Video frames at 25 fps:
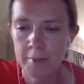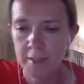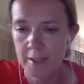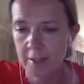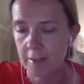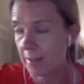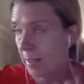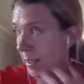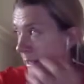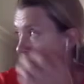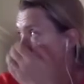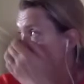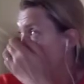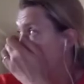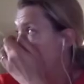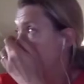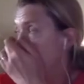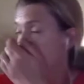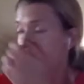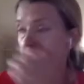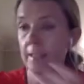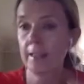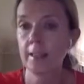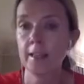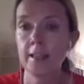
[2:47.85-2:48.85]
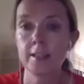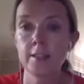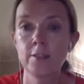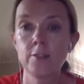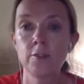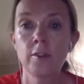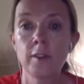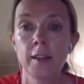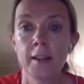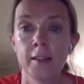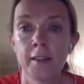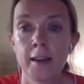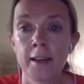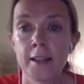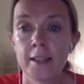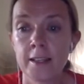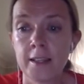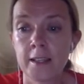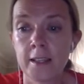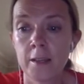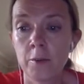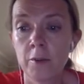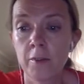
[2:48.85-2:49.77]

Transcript: sunny day. Sadly, it's not like that today.